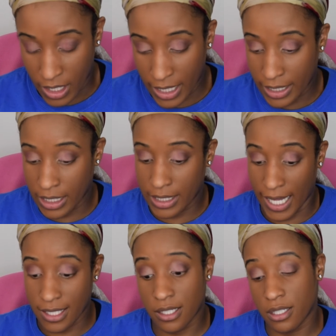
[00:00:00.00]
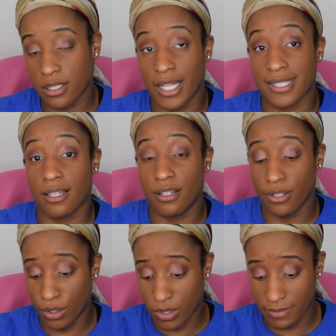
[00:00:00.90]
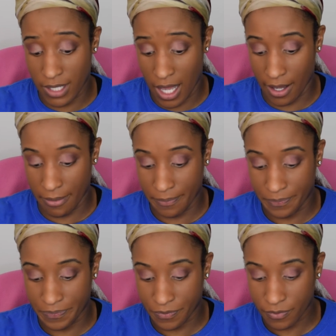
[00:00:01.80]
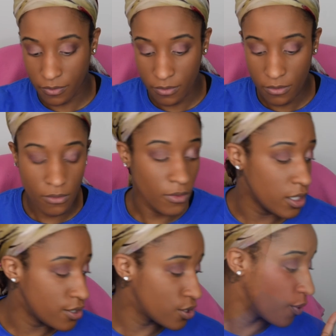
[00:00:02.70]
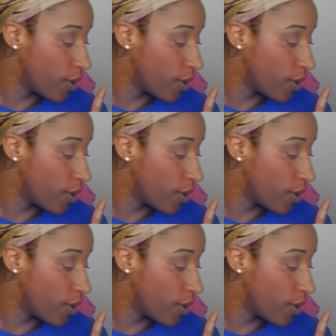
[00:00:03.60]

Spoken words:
I think that that's a good use of time. So